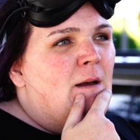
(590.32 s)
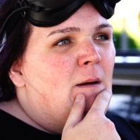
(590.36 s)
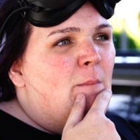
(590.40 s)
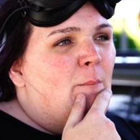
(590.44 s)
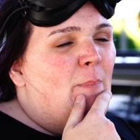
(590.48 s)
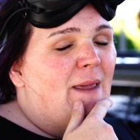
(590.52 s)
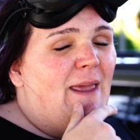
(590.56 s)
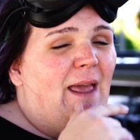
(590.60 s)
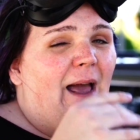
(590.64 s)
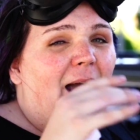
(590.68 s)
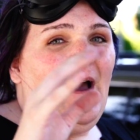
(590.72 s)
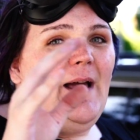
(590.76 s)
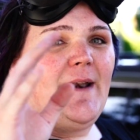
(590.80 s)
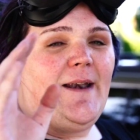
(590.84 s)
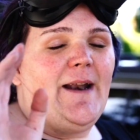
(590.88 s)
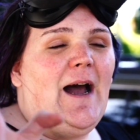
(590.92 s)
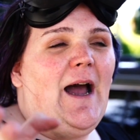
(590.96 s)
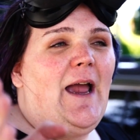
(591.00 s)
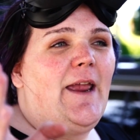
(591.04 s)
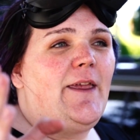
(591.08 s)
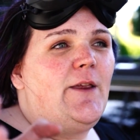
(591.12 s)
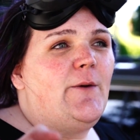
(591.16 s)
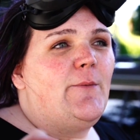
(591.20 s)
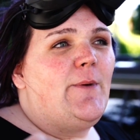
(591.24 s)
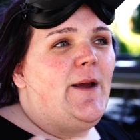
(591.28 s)
But yeah, I'd
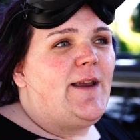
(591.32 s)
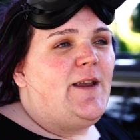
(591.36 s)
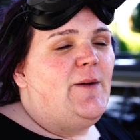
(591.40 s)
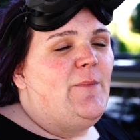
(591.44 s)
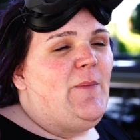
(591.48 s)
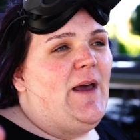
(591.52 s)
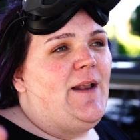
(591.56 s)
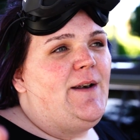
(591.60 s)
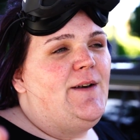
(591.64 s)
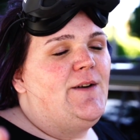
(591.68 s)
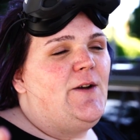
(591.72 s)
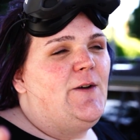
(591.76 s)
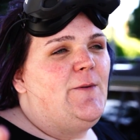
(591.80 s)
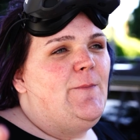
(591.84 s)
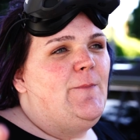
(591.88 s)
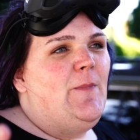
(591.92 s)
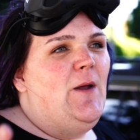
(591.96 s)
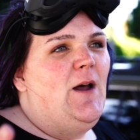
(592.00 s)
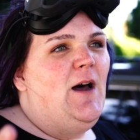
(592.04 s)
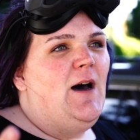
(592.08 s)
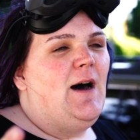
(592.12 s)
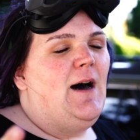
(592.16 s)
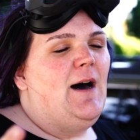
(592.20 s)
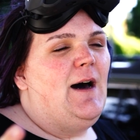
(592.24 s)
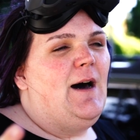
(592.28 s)
highly recommend them.
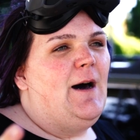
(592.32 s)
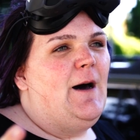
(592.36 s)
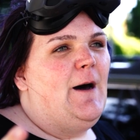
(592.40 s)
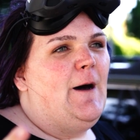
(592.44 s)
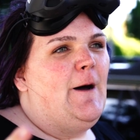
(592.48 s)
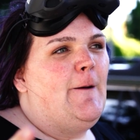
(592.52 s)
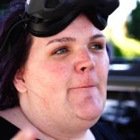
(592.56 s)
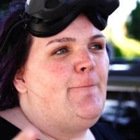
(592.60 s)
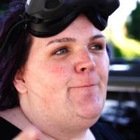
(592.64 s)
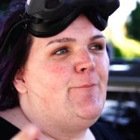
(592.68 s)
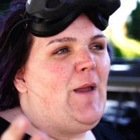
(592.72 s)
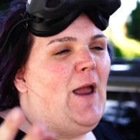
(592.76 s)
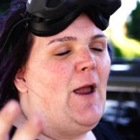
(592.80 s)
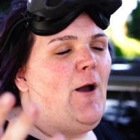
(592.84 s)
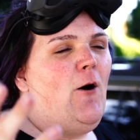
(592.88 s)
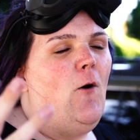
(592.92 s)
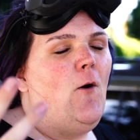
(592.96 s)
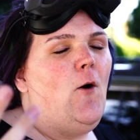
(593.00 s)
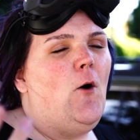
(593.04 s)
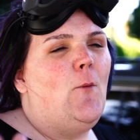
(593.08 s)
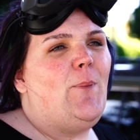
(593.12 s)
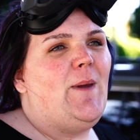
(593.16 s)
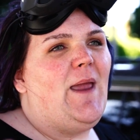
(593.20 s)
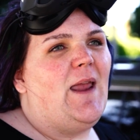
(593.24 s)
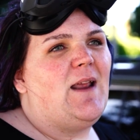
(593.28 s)
I
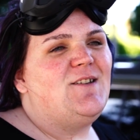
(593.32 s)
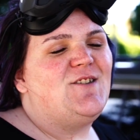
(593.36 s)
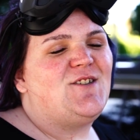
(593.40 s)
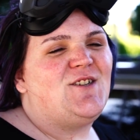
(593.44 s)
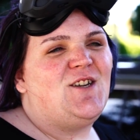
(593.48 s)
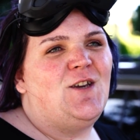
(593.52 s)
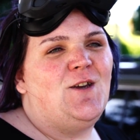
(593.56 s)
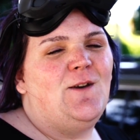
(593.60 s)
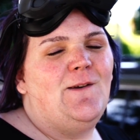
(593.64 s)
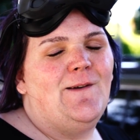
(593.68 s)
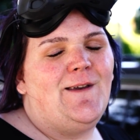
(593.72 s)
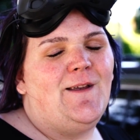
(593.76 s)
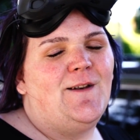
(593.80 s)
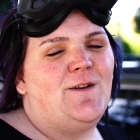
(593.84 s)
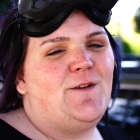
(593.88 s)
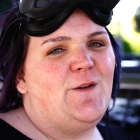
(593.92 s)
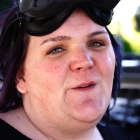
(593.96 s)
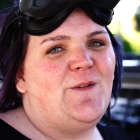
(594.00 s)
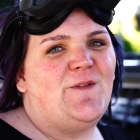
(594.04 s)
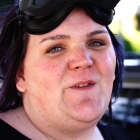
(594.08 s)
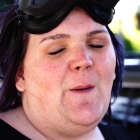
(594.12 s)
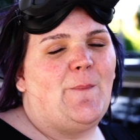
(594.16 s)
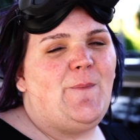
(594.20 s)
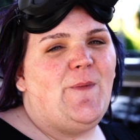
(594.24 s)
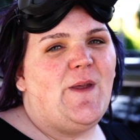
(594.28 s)
hope HQ can do
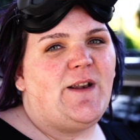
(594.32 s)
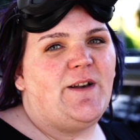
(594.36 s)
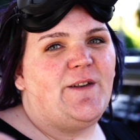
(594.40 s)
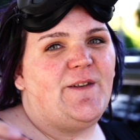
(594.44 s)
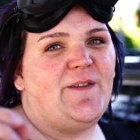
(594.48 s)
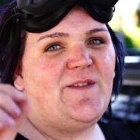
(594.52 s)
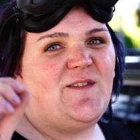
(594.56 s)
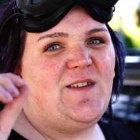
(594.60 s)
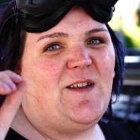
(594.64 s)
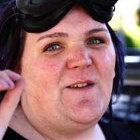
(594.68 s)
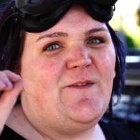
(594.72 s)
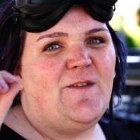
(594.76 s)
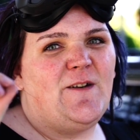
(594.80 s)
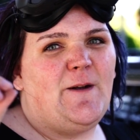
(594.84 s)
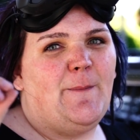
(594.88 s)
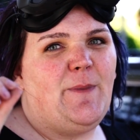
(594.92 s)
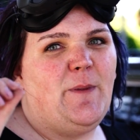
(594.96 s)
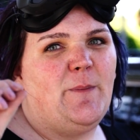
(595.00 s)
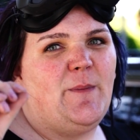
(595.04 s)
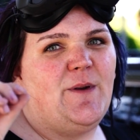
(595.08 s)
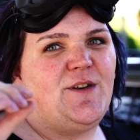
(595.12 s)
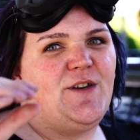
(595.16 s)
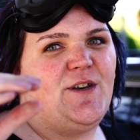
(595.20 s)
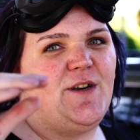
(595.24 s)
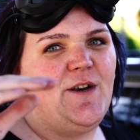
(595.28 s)
something to stiffen up
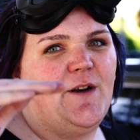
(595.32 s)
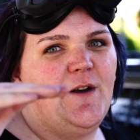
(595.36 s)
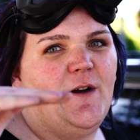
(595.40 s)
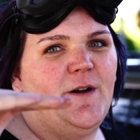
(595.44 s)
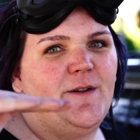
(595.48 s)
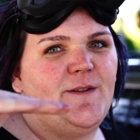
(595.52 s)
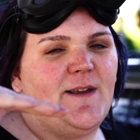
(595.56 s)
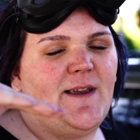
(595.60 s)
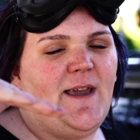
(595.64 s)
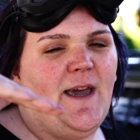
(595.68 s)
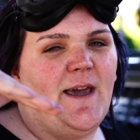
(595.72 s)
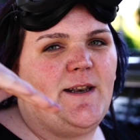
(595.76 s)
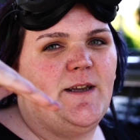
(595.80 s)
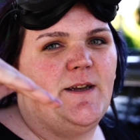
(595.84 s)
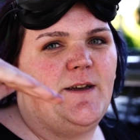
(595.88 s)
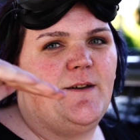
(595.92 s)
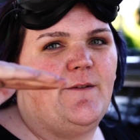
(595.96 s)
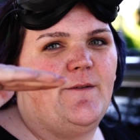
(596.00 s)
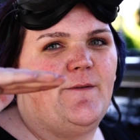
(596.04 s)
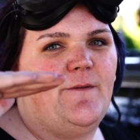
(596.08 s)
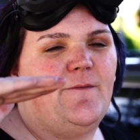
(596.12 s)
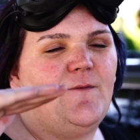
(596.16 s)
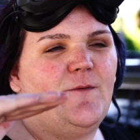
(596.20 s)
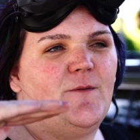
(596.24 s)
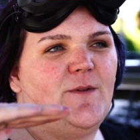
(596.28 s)
the material to kind
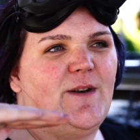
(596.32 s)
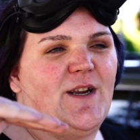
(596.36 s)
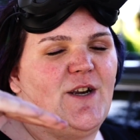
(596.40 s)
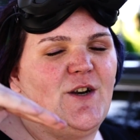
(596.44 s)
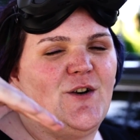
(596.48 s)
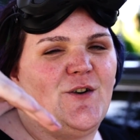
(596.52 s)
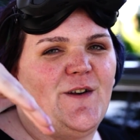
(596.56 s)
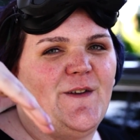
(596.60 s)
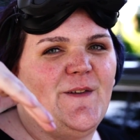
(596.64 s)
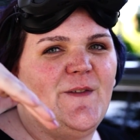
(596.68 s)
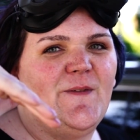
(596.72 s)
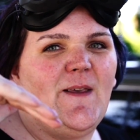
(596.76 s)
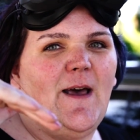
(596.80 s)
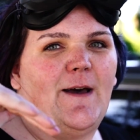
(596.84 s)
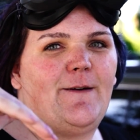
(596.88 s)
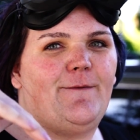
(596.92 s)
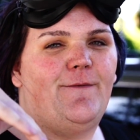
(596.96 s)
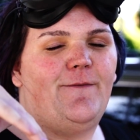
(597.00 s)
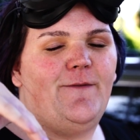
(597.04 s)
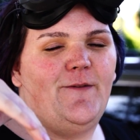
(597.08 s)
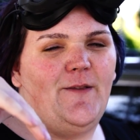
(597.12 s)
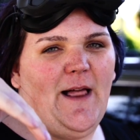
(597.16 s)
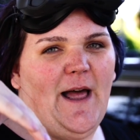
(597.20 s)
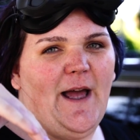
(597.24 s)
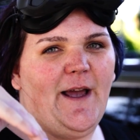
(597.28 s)
of decrease that
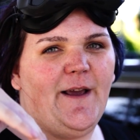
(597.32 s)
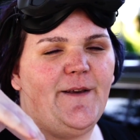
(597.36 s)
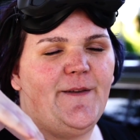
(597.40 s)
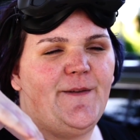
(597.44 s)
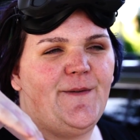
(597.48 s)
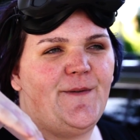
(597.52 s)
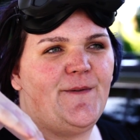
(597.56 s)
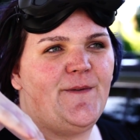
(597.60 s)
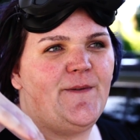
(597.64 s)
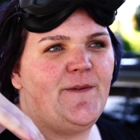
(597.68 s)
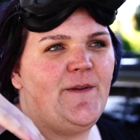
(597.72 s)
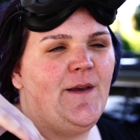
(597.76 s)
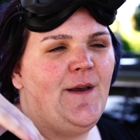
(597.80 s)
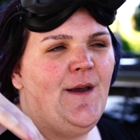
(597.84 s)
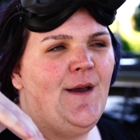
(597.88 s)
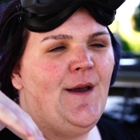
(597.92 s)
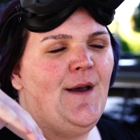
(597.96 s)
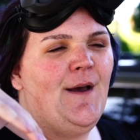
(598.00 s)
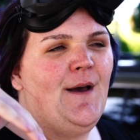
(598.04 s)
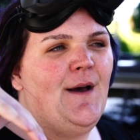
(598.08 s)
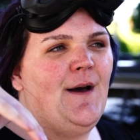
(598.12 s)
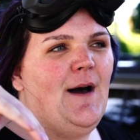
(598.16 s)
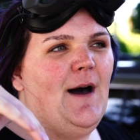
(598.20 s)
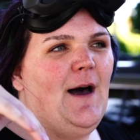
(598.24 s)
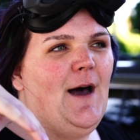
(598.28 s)
flex.
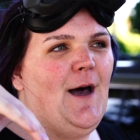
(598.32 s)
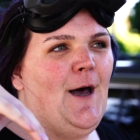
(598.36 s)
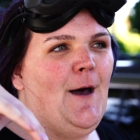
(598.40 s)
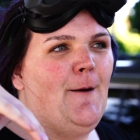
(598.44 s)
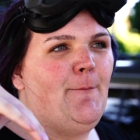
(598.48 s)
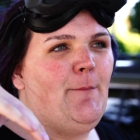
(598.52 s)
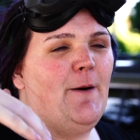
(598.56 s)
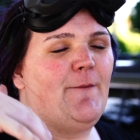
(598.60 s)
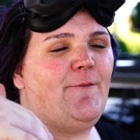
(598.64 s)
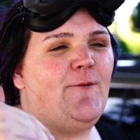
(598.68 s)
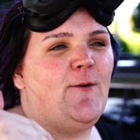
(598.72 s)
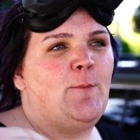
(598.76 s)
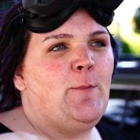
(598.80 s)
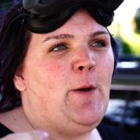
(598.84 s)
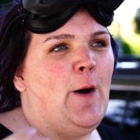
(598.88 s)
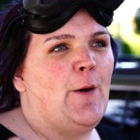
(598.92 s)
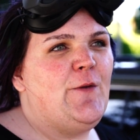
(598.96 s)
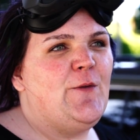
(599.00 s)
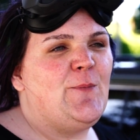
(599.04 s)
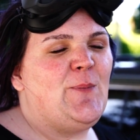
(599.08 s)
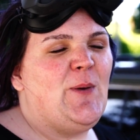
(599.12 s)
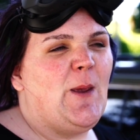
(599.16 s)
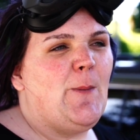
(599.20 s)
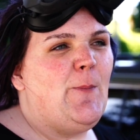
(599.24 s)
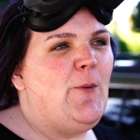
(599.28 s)
But for
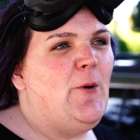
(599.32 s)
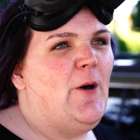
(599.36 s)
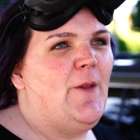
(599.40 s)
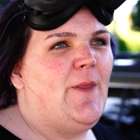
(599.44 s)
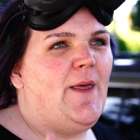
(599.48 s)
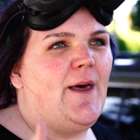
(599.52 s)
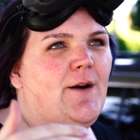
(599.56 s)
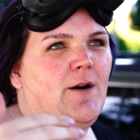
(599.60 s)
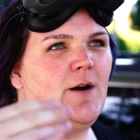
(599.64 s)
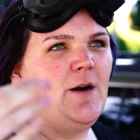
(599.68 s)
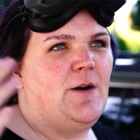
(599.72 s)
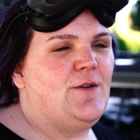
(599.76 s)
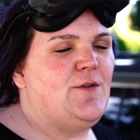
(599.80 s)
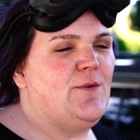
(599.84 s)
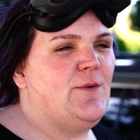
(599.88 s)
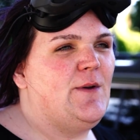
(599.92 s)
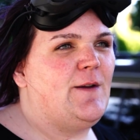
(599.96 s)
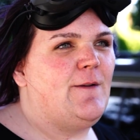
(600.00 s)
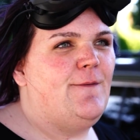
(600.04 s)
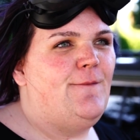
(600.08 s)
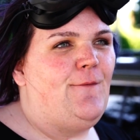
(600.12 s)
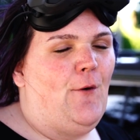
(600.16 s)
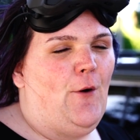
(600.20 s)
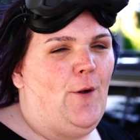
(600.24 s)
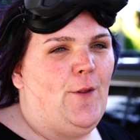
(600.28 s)
most people that aren't
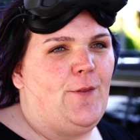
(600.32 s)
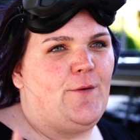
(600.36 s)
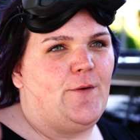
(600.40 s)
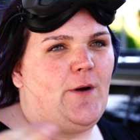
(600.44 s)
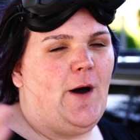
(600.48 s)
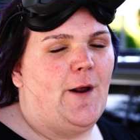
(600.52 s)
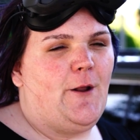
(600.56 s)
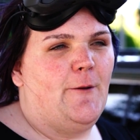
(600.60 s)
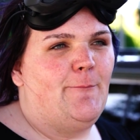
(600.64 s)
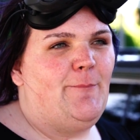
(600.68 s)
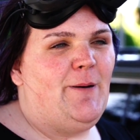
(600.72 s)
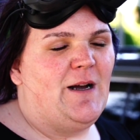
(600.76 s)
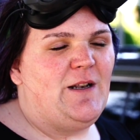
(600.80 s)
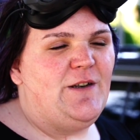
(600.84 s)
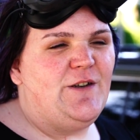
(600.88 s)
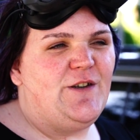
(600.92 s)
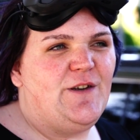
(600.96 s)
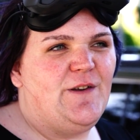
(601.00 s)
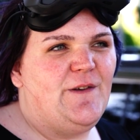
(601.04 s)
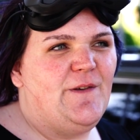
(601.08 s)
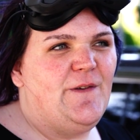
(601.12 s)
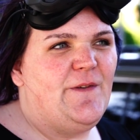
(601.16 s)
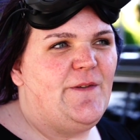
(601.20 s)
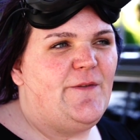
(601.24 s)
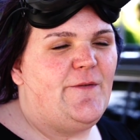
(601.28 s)
doing full throttle
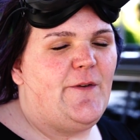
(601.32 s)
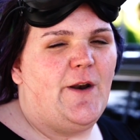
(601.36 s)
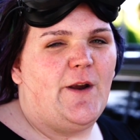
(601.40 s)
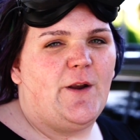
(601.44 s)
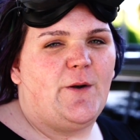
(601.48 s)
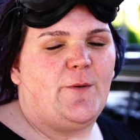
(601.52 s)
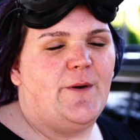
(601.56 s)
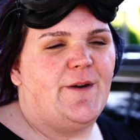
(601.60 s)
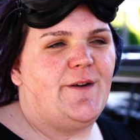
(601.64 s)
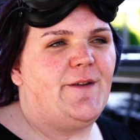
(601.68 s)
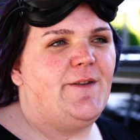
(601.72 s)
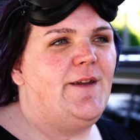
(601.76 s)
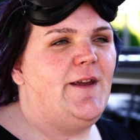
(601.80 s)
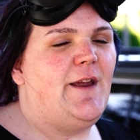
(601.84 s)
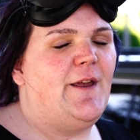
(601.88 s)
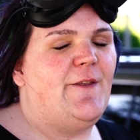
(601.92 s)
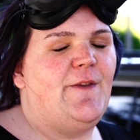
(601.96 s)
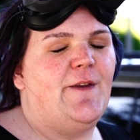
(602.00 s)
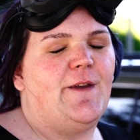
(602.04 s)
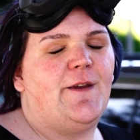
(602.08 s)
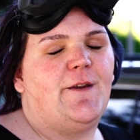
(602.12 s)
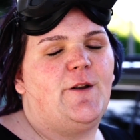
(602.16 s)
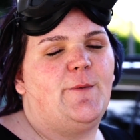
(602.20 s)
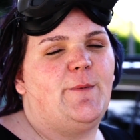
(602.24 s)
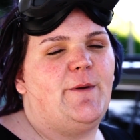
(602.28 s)
punches very quickly, I
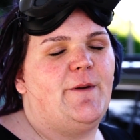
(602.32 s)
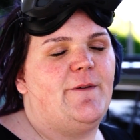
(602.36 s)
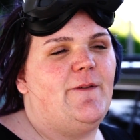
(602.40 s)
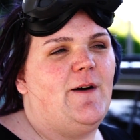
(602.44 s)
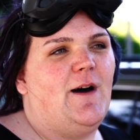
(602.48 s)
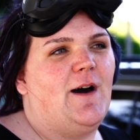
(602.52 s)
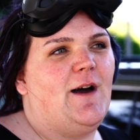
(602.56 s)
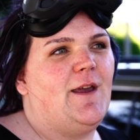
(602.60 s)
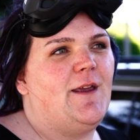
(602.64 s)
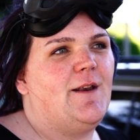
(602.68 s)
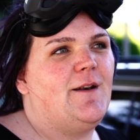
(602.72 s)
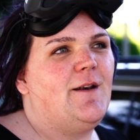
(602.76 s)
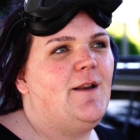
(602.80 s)
think it'll be fine.